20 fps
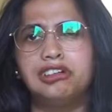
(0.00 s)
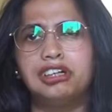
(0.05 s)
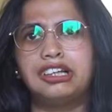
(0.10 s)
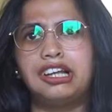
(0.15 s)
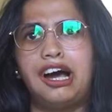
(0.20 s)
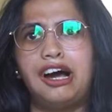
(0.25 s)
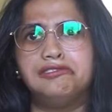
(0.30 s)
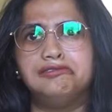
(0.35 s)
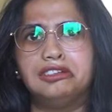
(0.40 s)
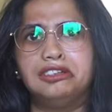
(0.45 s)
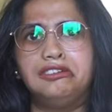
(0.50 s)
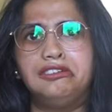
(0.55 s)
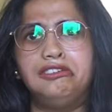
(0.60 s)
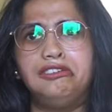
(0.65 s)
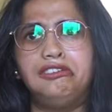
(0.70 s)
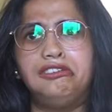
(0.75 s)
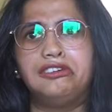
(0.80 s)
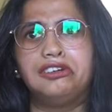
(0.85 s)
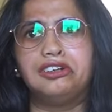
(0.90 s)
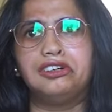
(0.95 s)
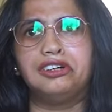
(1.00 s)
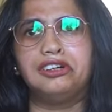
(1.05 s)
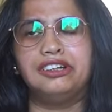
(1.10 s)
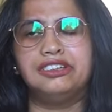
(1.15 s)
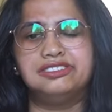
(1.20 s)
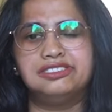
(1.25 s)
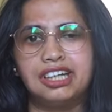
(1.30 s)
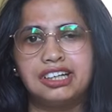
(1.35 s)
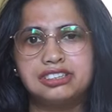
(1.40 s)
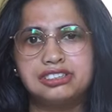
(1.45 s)
what happened, the
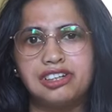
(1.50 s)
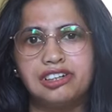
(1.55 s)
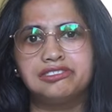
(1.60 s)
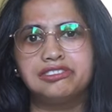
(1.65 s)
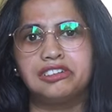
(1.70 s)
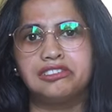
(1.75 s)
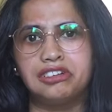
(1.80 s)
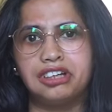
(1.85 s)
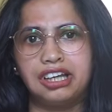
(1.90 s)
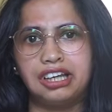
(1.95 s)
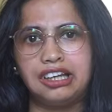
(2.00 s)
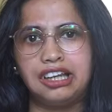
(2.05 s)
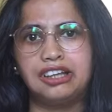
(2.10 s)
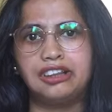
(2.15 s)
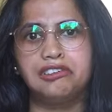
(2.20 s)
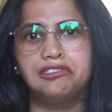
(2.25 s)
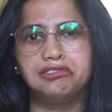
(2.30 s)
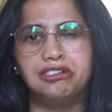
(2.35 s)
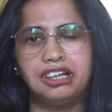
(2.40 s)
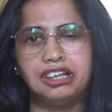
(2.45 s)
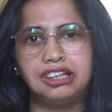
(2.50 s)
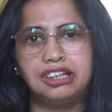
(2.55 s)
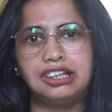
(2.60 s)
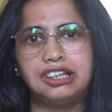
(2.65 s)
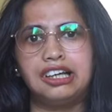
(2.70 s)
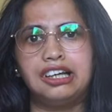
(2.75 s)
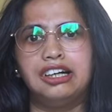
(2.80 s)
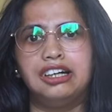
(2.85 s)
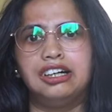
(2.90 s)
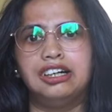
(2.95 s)
effects of the rain and the wind
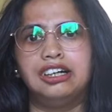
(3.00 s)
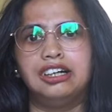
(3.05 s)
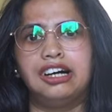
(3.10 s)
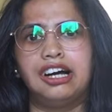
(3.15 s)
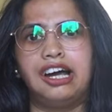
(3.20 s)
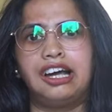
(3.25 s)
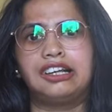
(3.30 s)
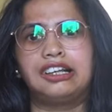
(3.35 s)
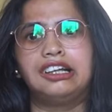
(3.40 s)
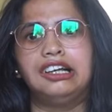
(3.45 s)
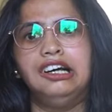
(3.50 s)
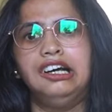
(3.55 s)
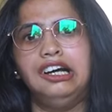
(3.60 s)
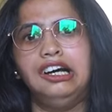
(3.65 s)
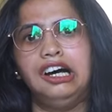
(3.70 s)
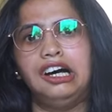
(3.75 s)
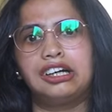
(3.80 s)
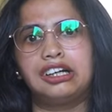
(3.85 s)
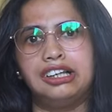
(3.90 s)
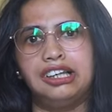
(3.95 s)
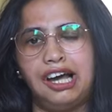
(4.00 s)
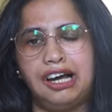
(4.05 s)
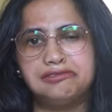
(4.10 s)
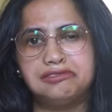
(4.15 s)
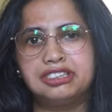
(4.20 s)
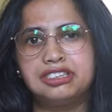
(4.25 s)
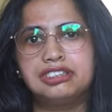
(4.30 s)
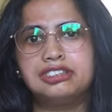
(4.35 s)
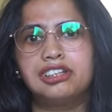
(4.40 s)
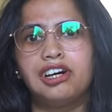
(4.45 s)
had
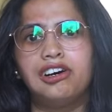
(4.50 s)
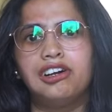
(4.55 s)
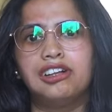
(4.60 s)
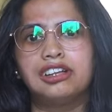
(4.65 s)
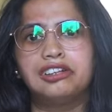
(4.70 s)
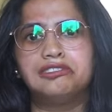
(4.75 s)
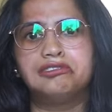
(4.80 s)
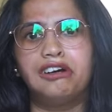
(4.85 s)
collapses all the